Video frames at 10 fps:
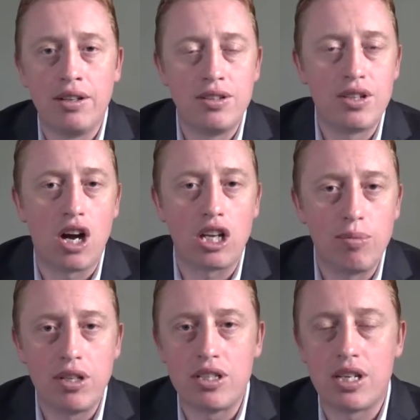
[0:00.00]

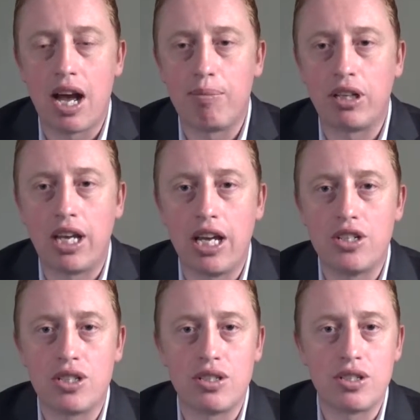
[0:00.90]
documents and
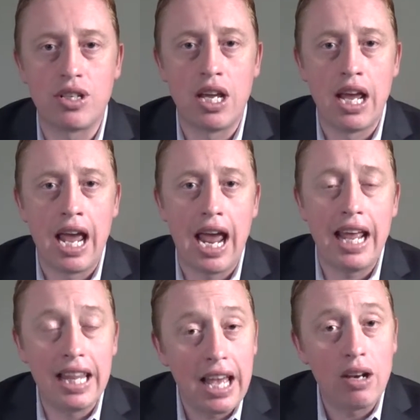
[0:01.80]
applications,
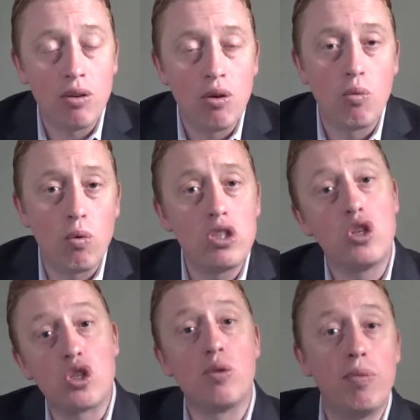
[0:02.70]
and then once you
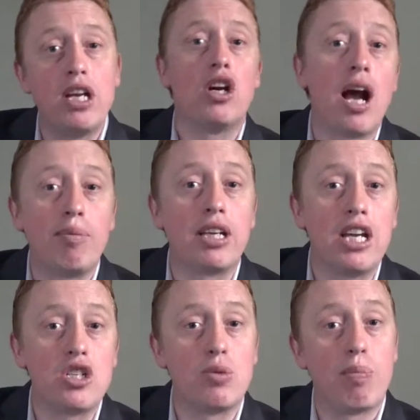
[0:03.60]
submit your
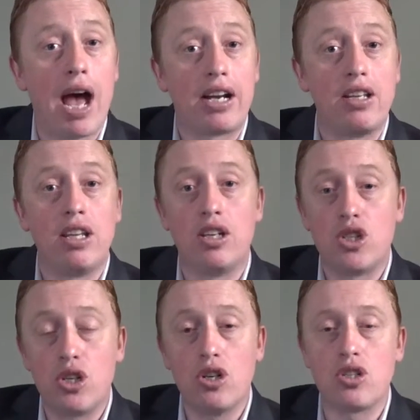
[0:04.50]
application back to the
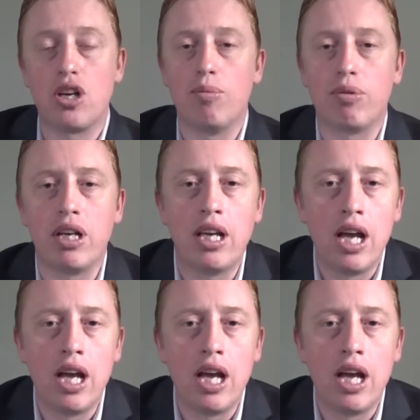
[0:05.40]
insurance company,